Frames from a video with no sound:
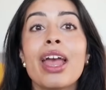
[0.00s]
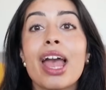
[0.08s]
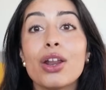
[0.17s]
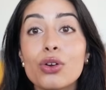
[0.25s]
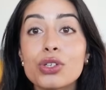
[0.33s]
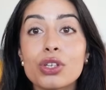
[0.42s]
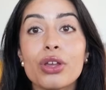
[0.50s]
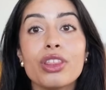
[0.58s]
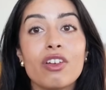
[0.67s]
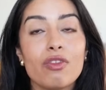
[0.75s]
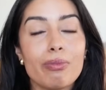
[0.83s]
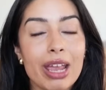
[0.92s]
And also
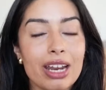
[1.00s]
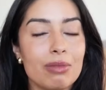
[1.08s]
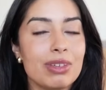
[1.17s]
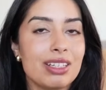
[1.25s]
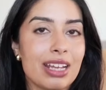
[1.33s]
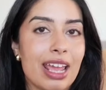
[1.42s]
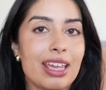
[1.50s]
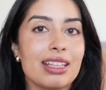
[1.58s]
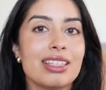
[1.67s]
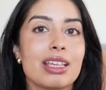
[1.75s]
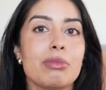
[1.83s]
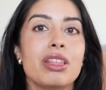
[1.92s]
they've made a mistake
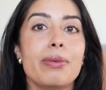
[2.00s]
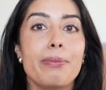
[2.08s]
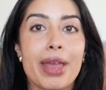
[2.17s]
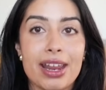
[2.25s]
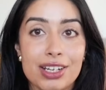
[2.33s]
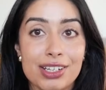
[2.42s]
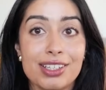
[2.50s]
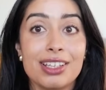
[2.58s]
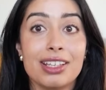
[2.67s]
in some of the managers